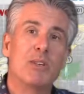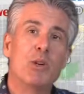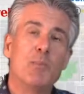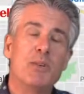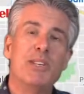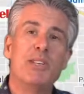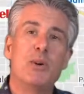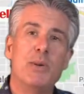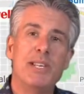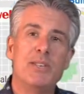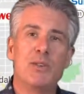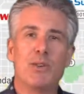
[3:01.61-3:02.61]
Cupertino
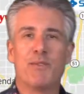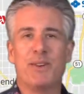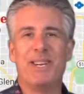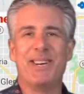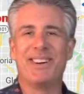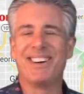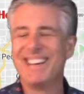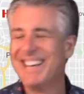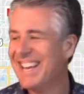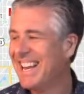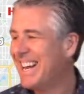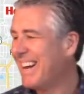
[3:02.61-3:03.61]
East over here.
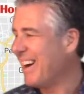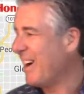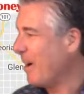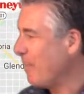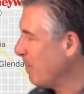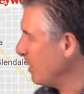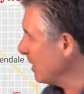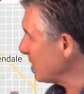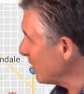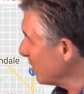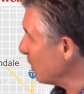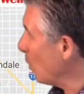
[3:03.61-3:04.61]
But
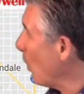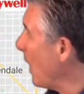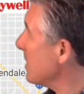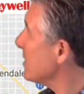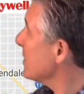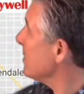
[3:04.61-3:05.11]
let's look at the West,